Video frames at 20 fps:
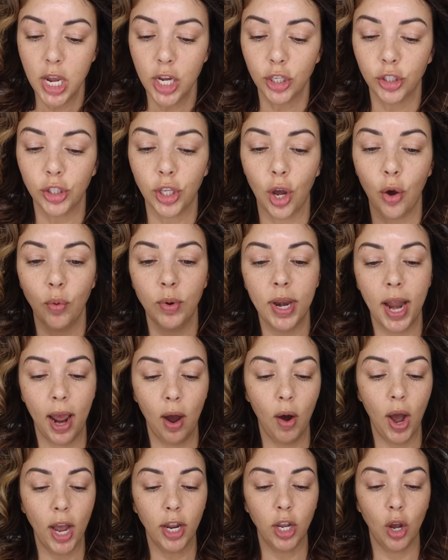So
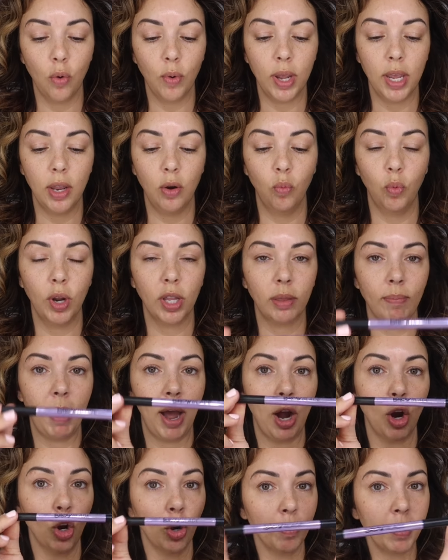now I go in with
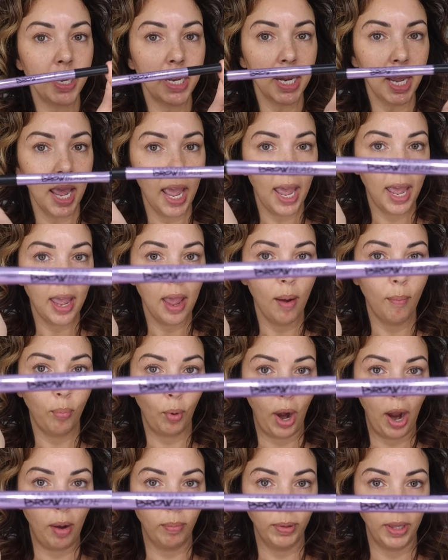my Urban Decay
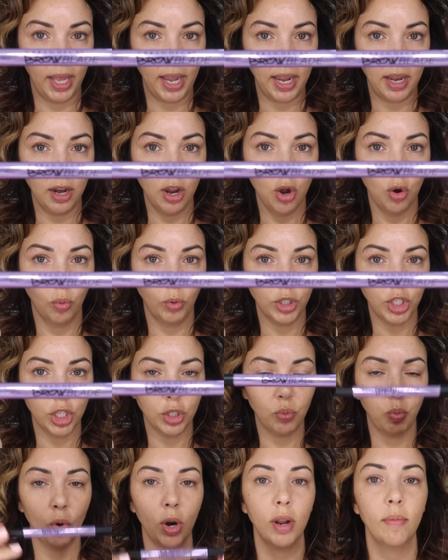Brow Blade, which
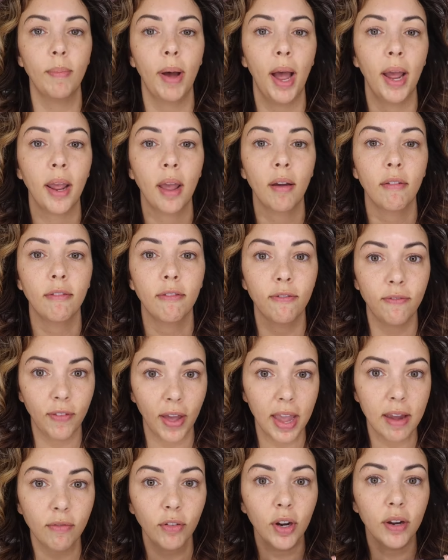is one of my
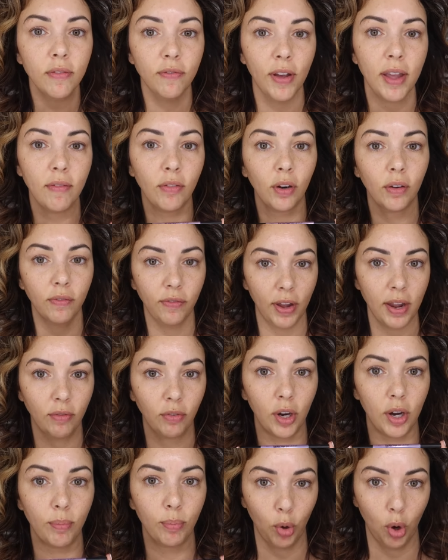
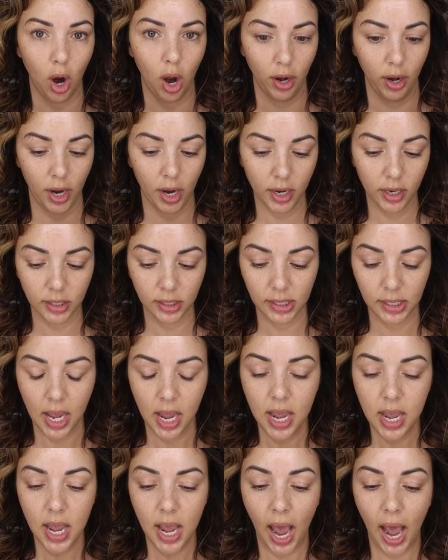favorite products.
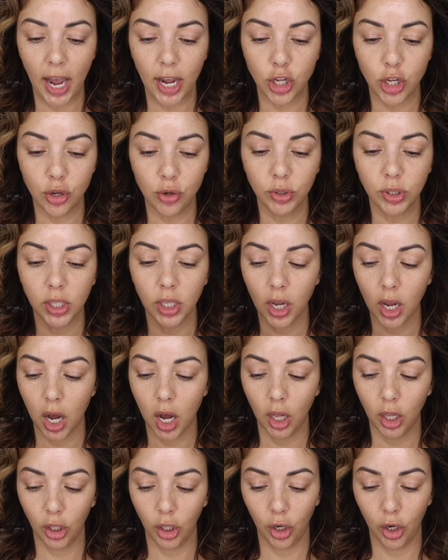I use the
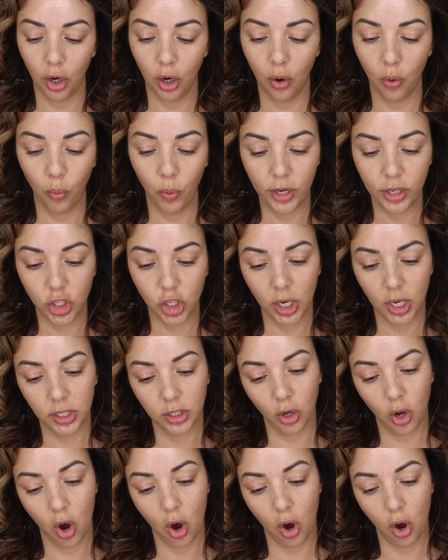color, which
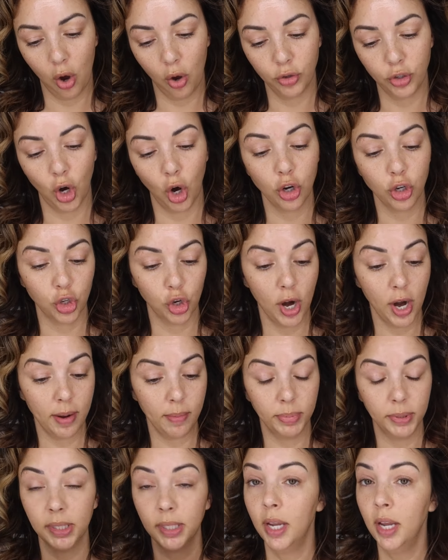is called Dark
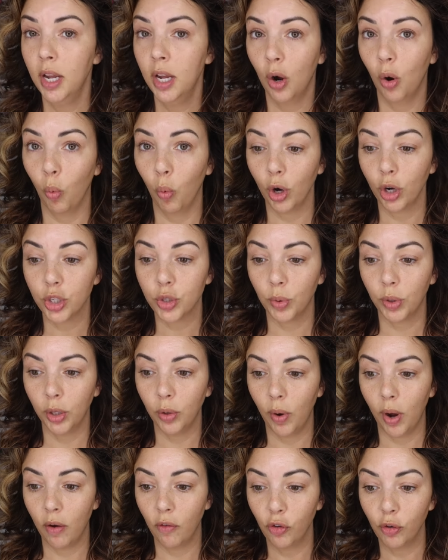Drapes. Works really
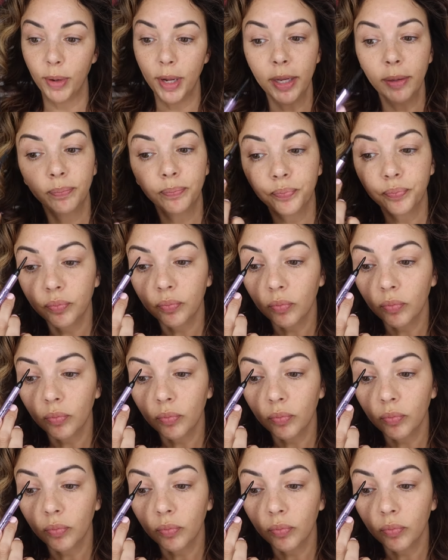well for me.